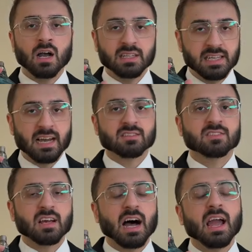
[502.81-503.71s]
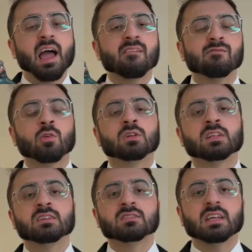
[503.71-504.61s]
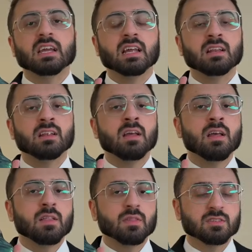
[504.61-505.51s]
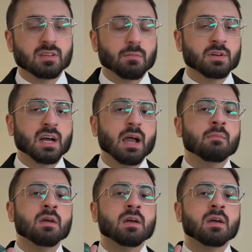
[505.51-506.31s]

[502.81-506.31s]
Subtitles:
yes, I have worn this in the summertime,